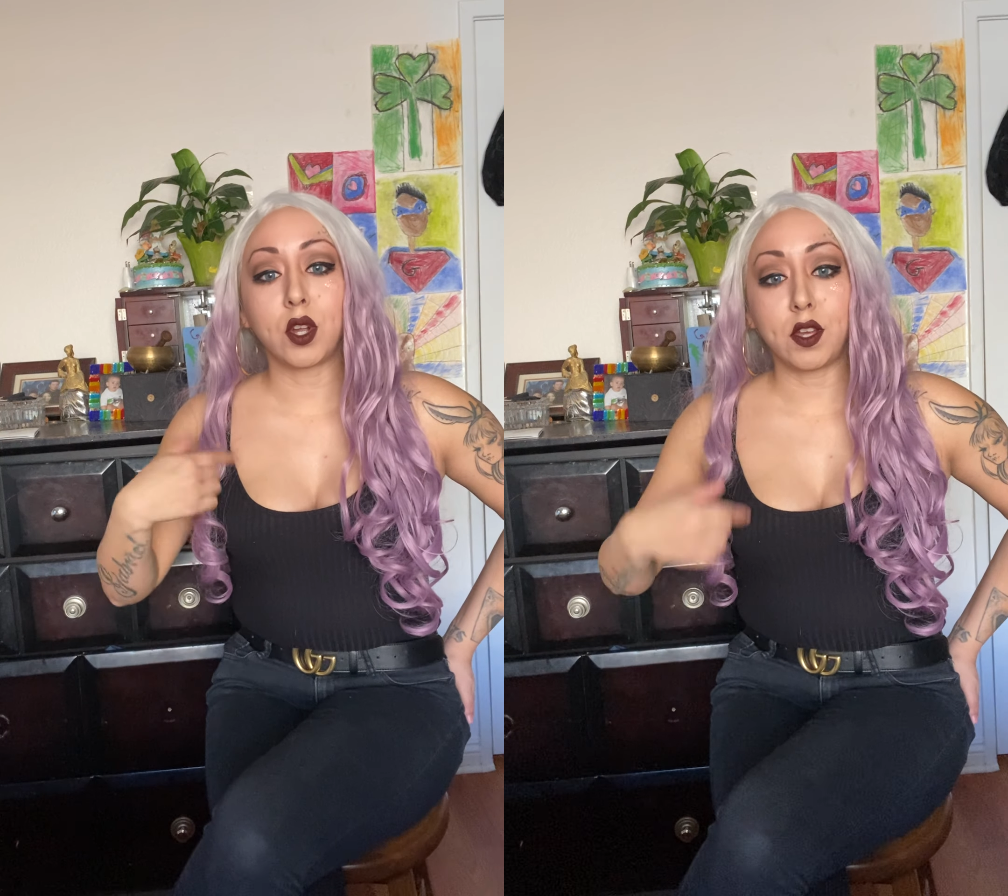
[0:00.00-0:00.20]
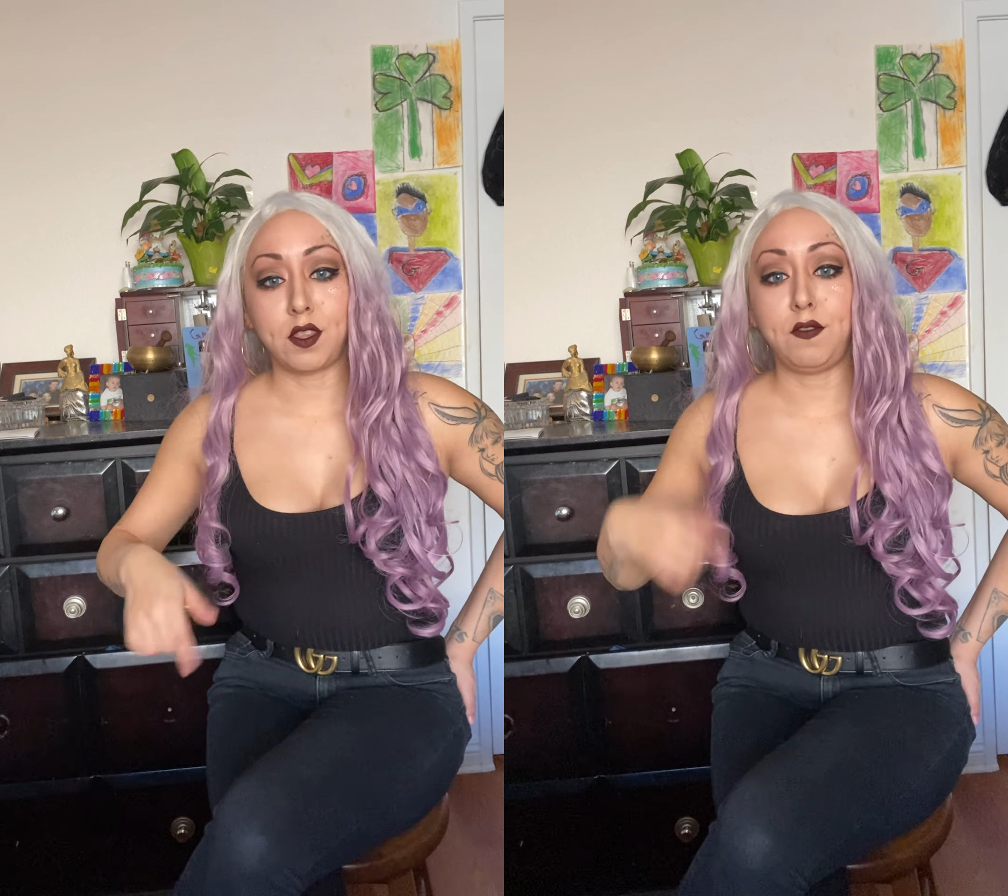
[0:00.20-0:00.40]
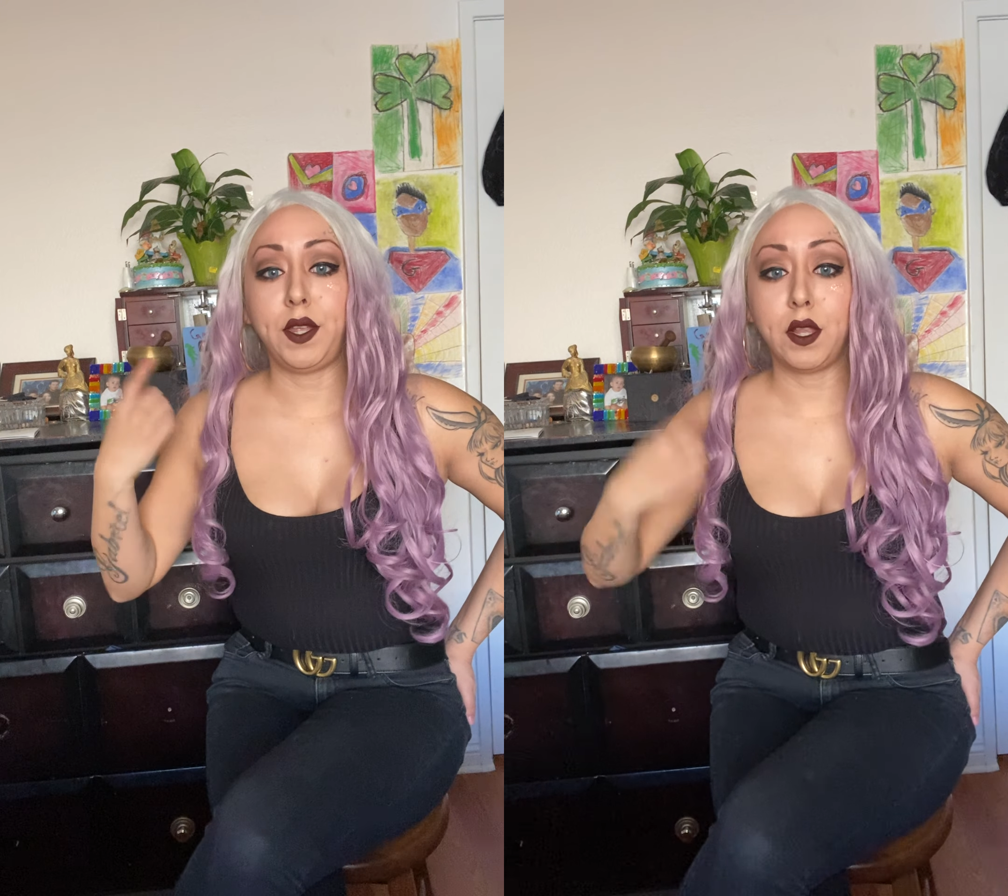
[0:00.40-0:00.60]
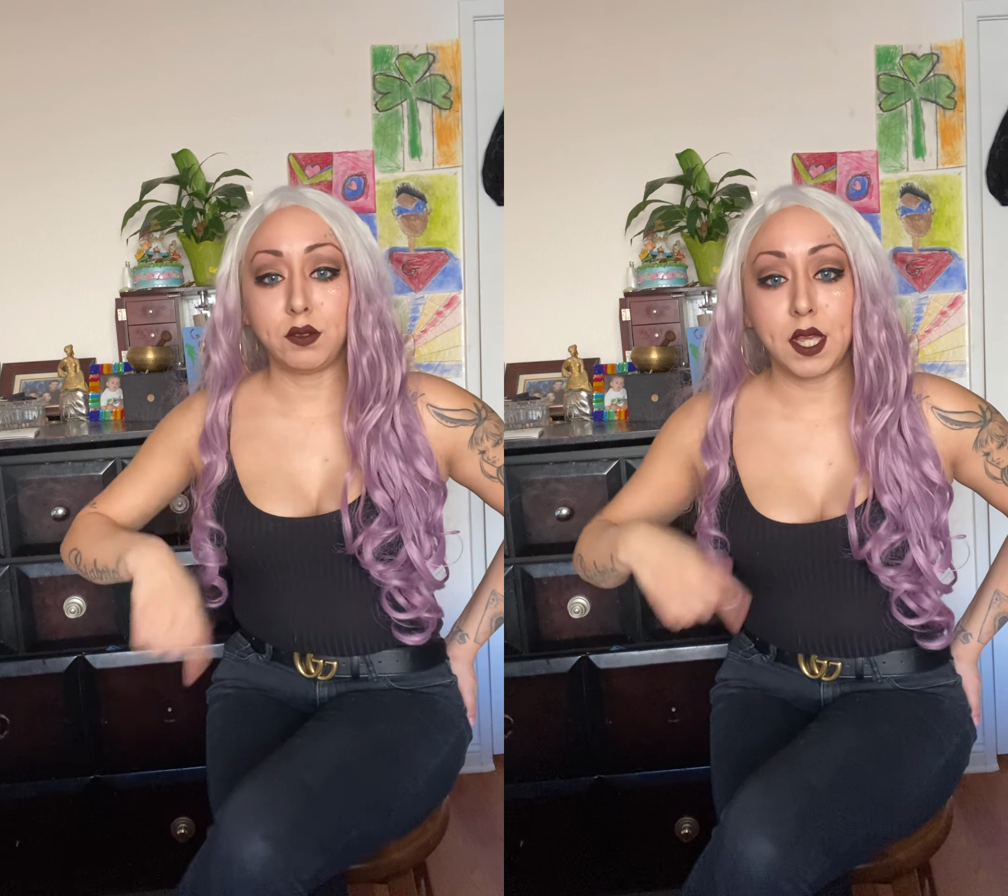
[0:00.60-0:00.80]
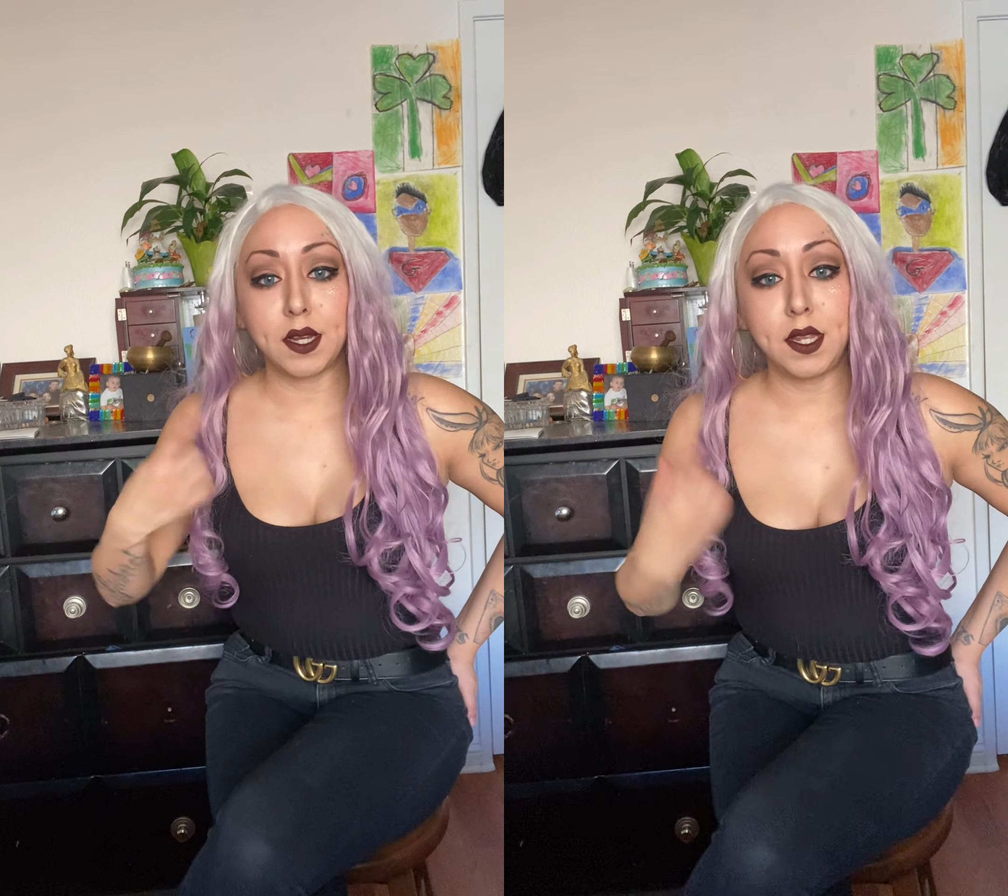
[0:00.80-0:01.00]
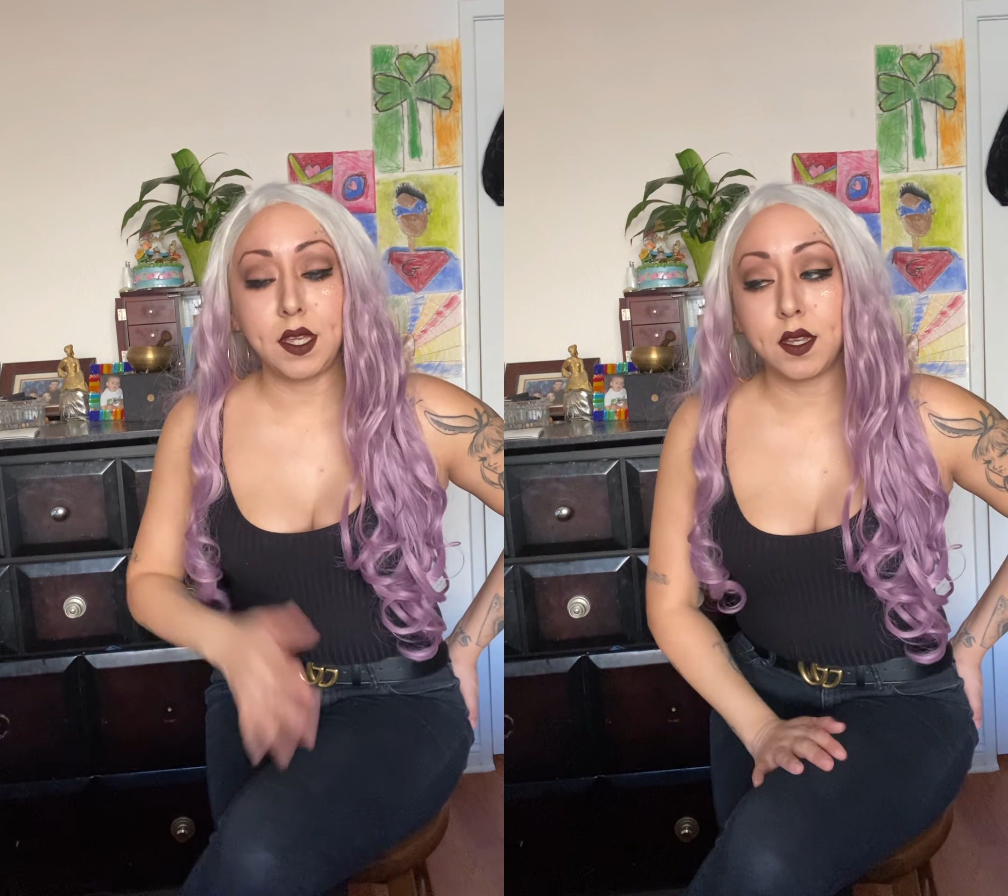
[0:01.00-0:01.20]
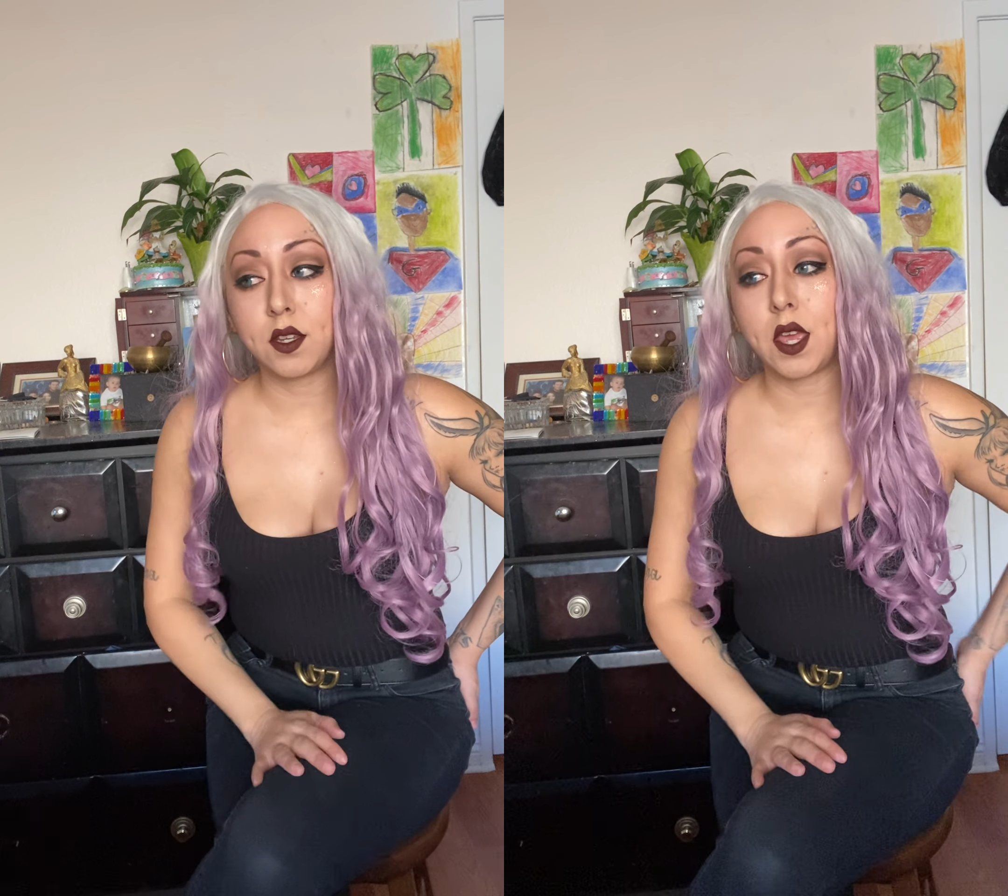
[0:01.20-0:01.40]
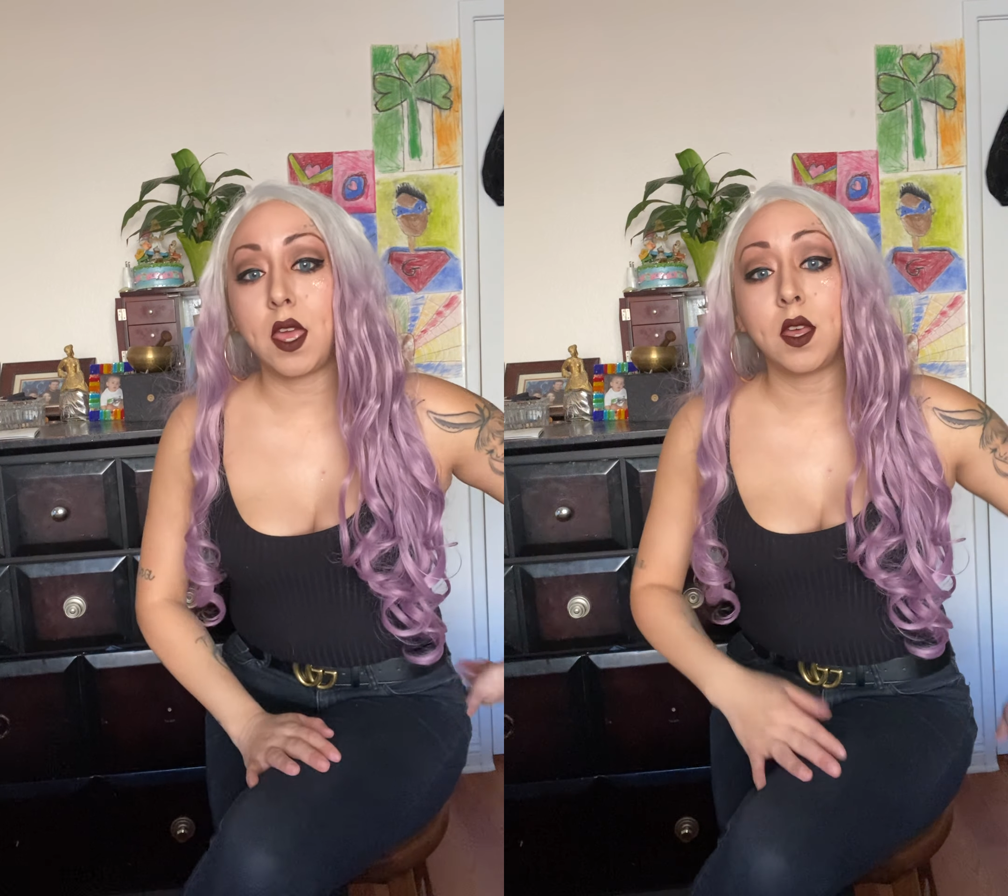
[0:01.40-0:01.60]
on the velo technique,
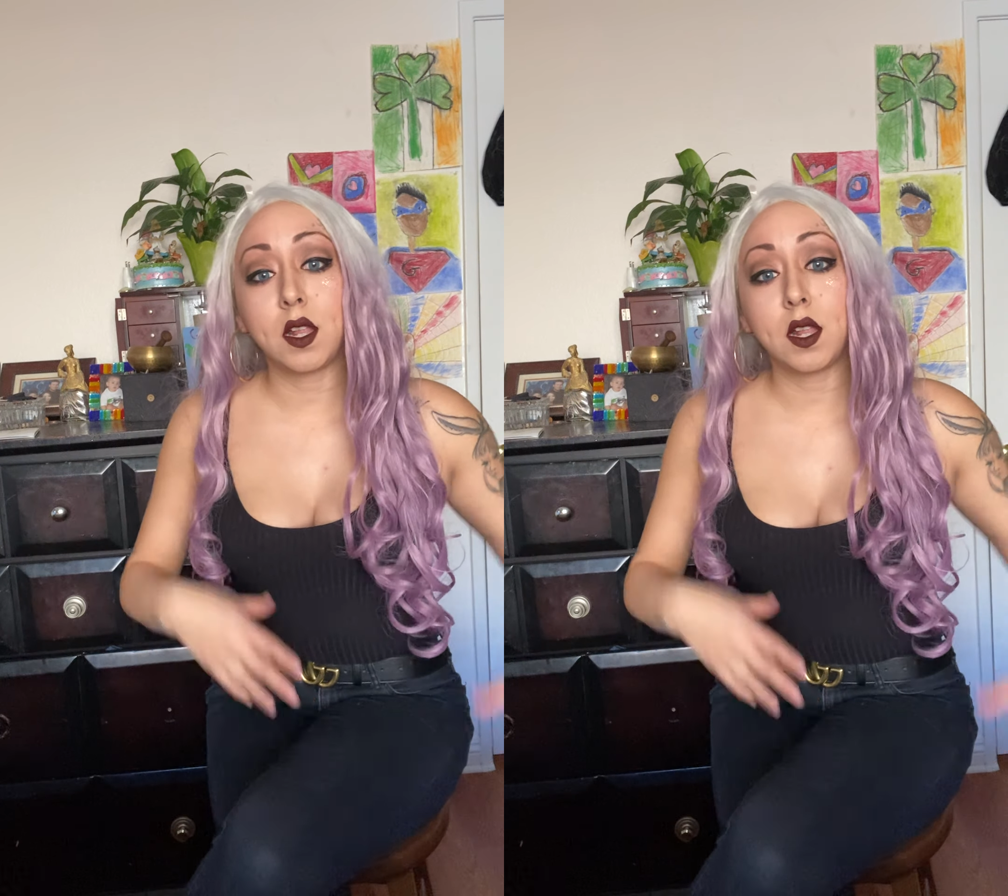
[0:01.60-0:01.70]
okay?